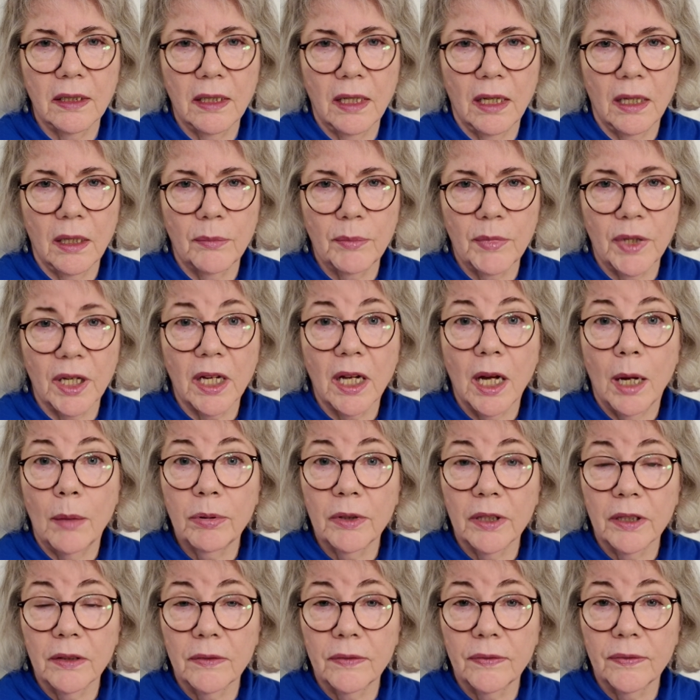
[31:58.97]
a
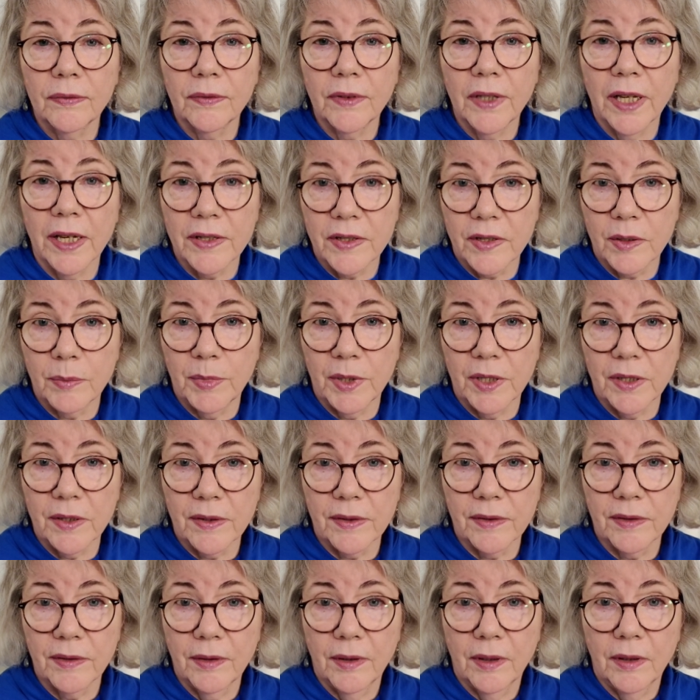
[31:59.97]
couple of
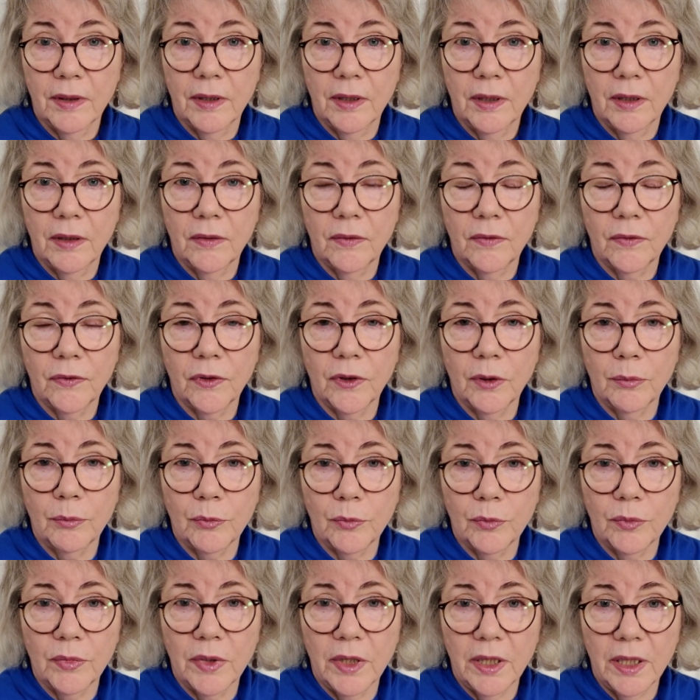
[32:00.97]
estimates
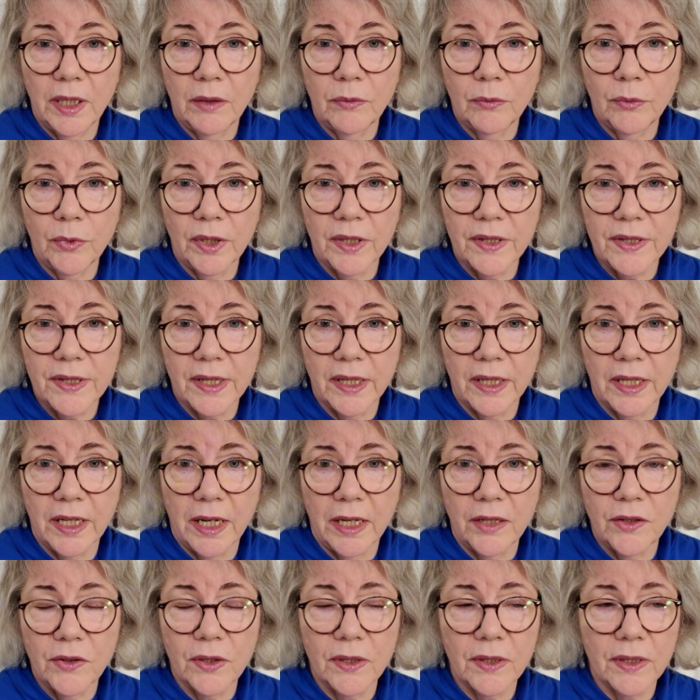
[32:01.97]
from real estate
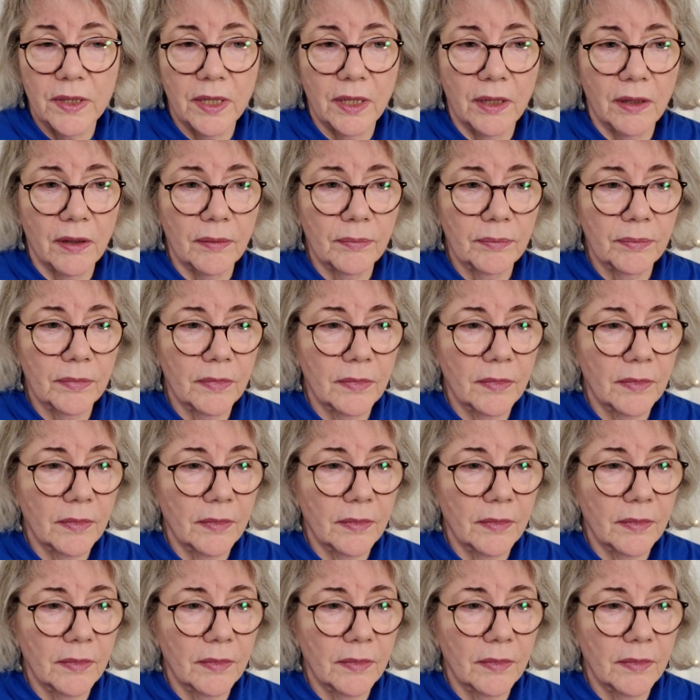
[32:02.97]
agents here,